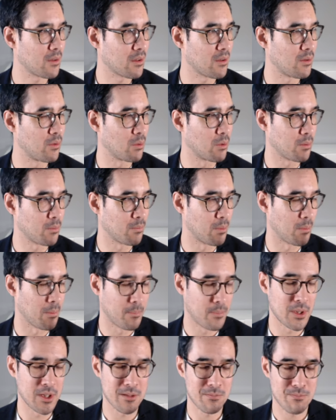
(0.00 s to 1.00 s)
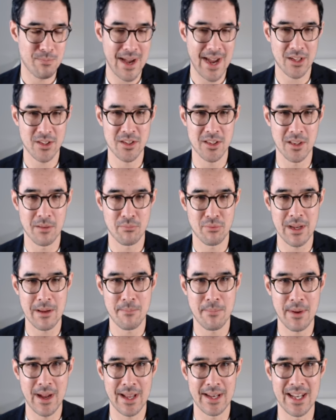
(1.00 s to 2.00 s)
or will put us back to the
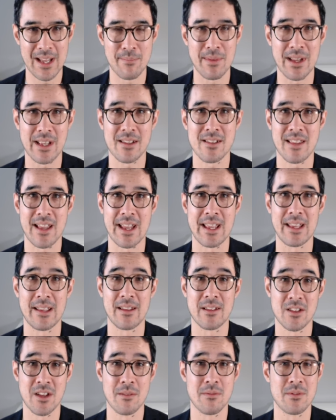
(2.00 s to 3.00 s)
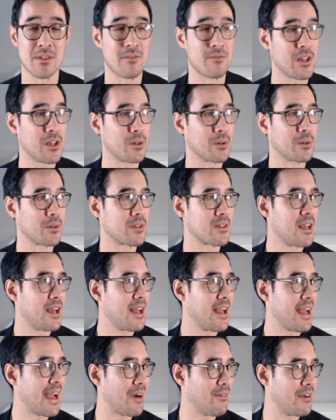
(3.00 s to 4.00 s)
pre-pandemic state in terms of yields.
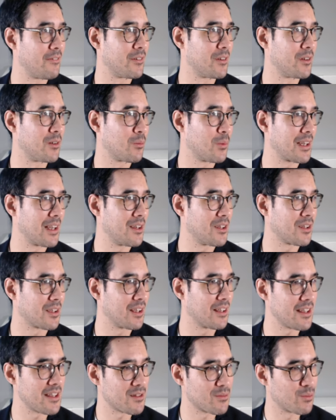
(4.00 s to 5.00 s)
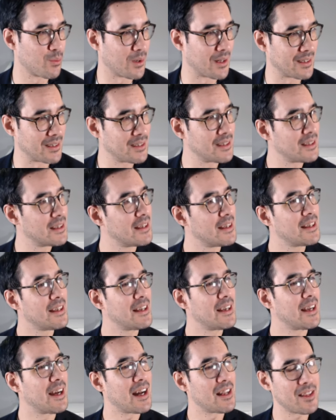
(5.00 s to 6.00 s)
However, when I look at this one,
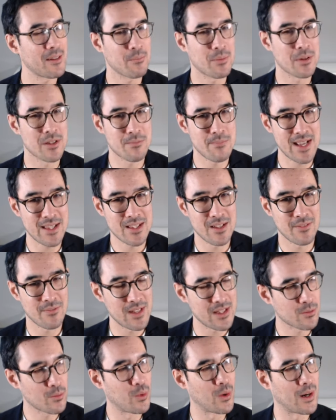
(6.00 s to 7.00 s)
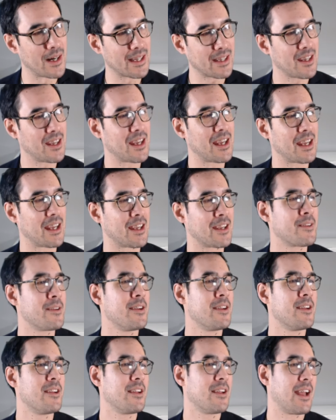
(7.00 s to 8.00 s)
I think perspective is quite key.
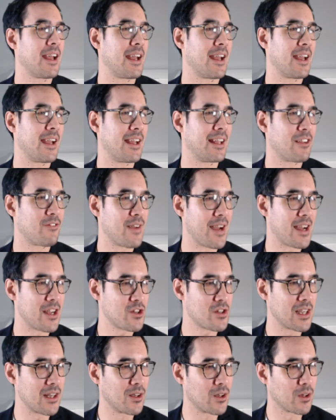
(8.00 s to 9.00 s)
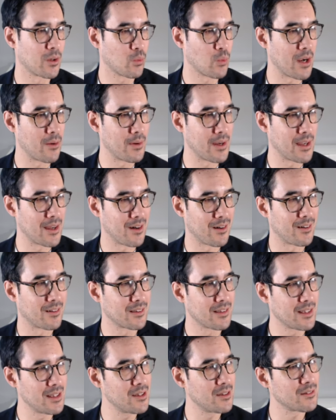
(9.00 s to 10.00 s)
And if you actually look where we
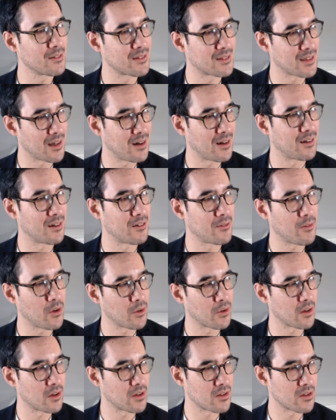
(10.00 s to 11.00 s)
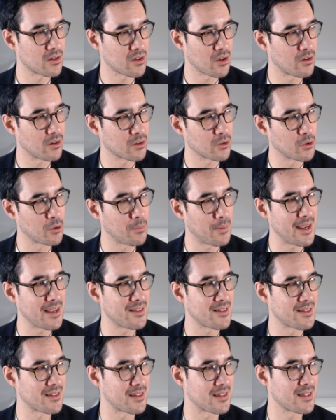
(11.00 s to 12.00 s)
are, yields are on a historical
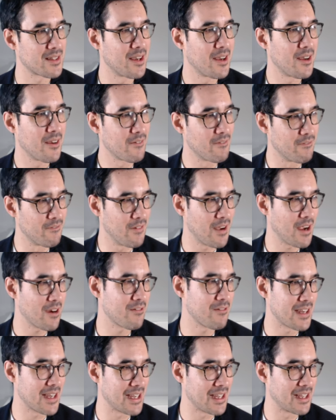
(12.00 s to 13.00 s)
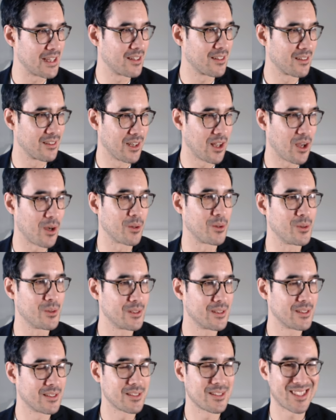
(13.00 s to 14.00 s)
basis very
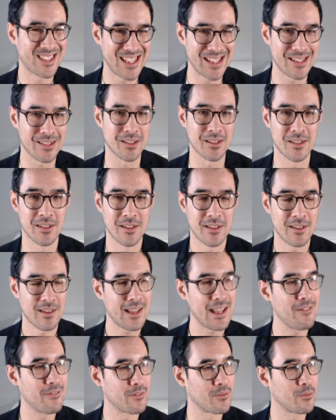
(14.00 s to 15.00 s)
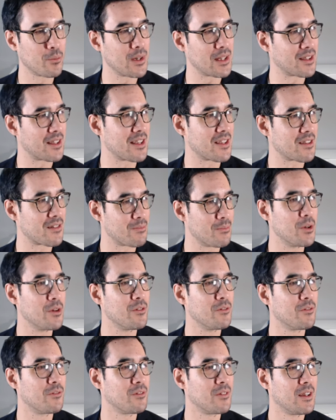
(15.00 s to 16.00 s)
low still, even with this
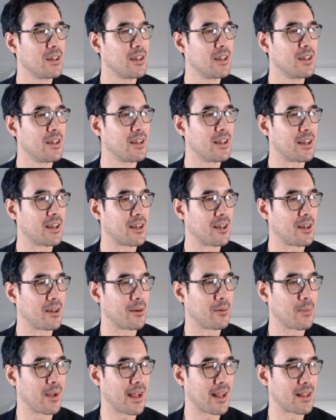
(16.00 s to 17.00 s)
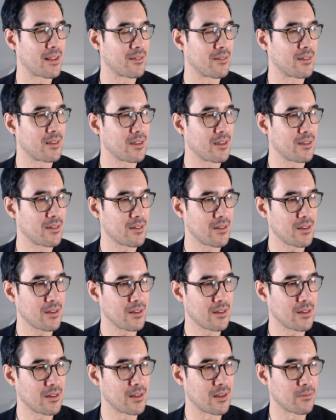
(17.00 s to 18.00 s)
move. And
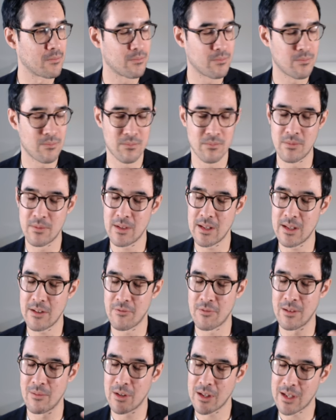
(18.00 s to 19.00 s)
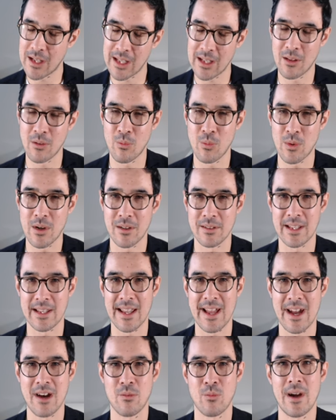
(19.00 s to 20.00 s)
you know, if we're looking at the world
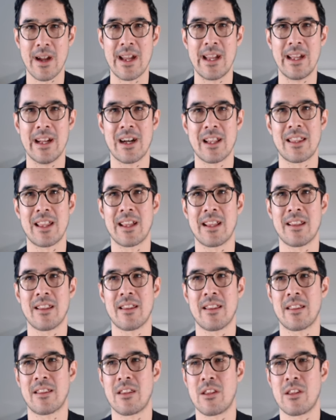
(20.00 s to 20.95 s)
in that way, I think